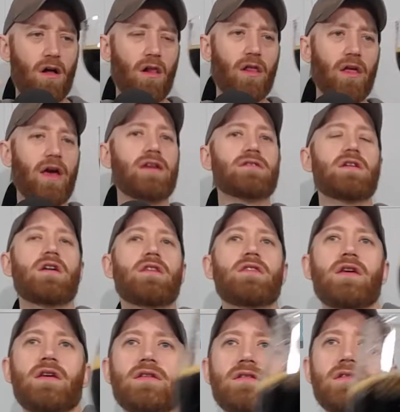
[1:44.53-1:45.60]
legs on
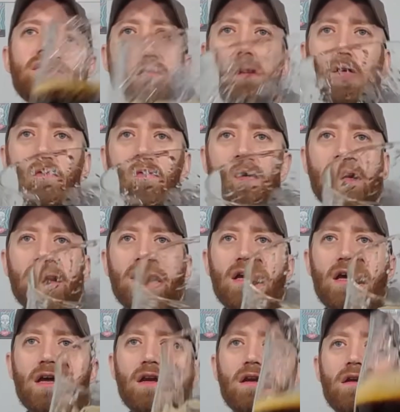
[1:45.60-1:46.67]
this. Let's see if we can get,